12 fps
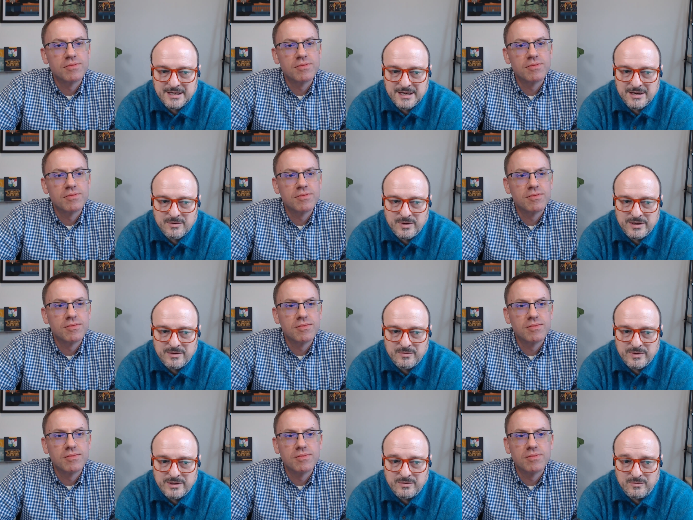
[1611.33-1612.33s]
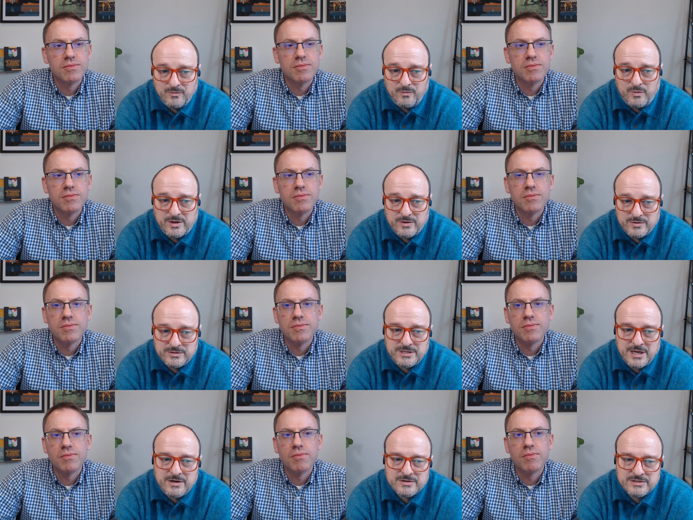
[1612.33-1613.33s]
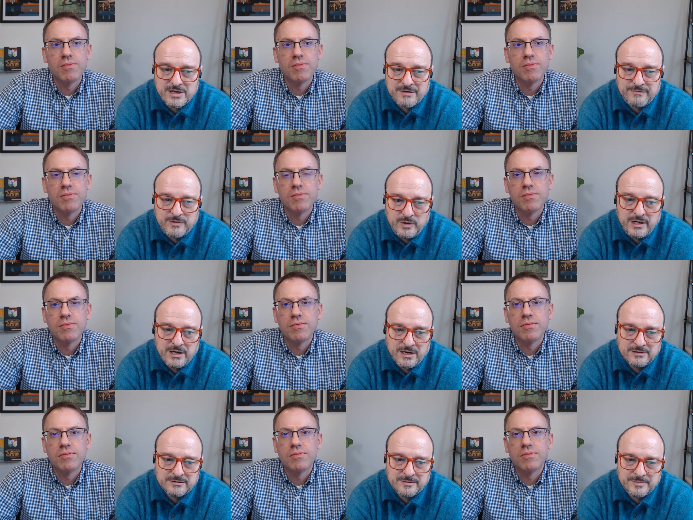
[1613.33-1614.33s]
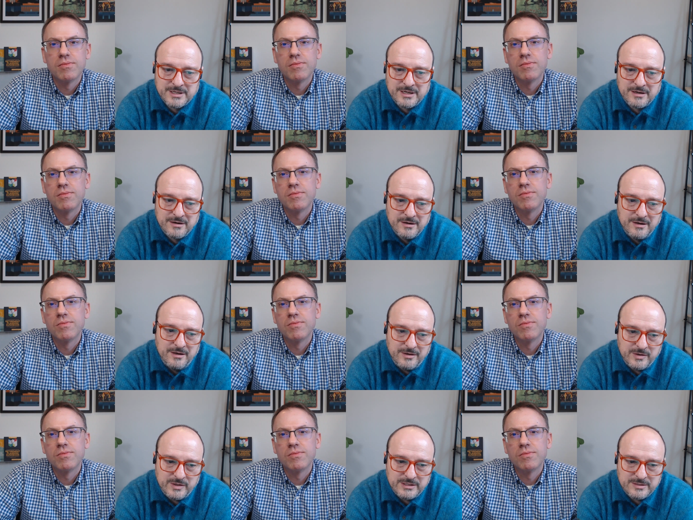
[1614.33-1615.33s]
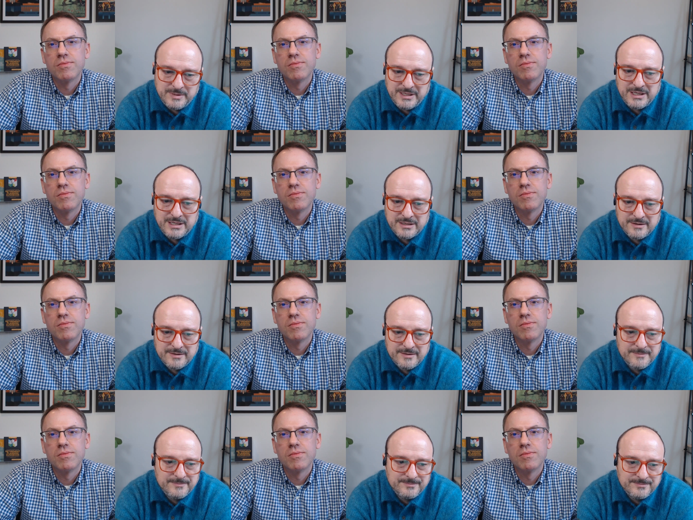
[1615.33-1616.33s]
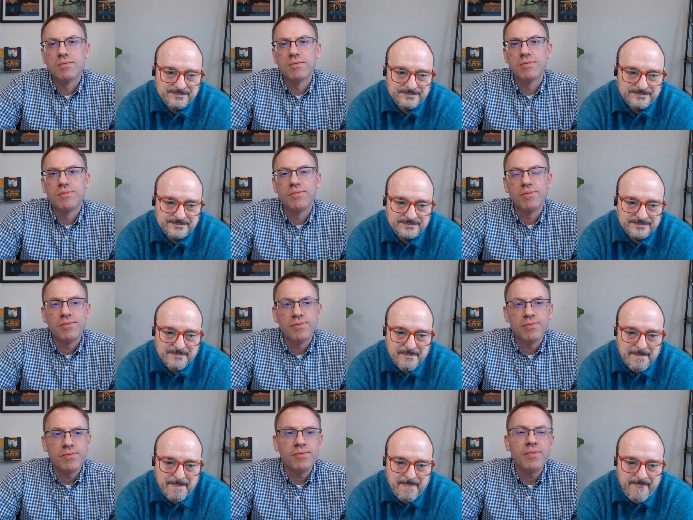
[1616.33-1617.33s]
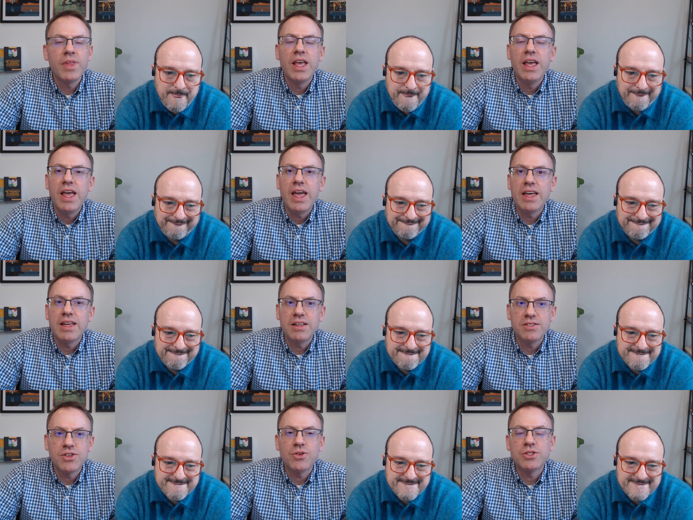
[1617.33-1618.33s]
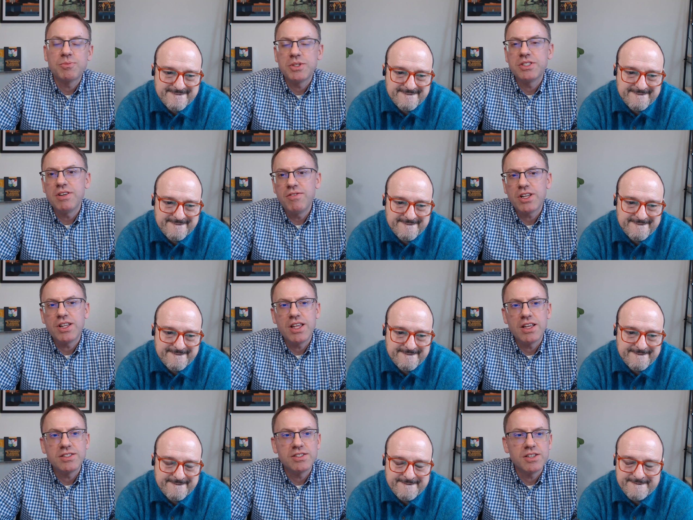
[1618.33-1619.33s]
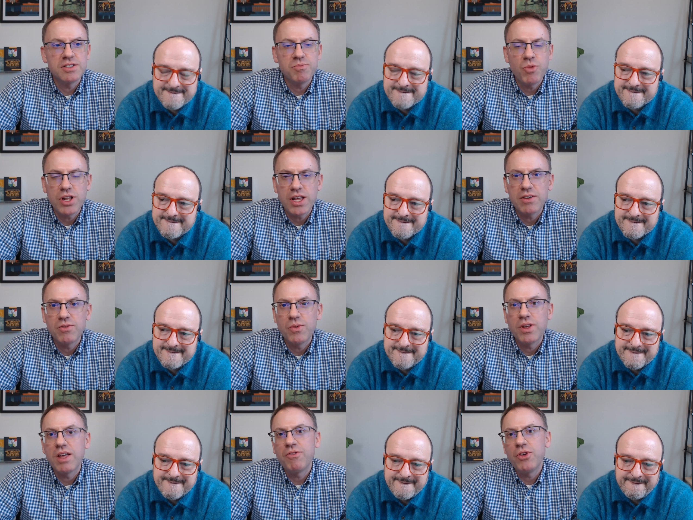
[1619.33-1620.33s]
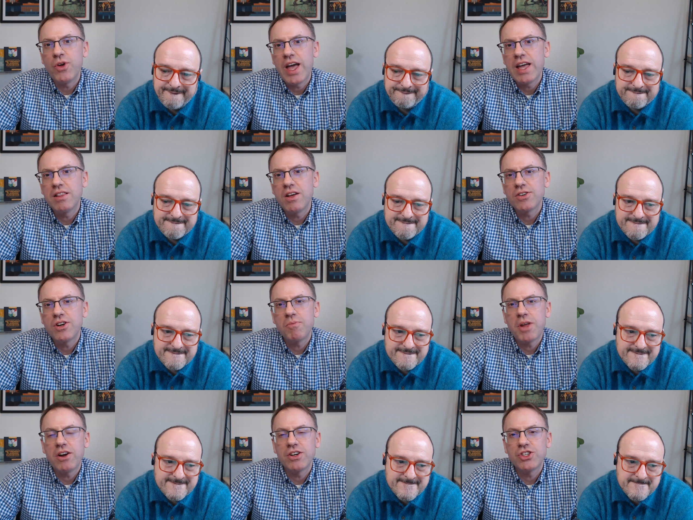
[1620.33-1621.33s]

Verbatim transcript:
Speaker 1: uh, when when when you say to yourself you need long term care, you need to be hitting?
Speaker 2: Mm-hmm. And, and, so specifically, it's it's more like if you had long term care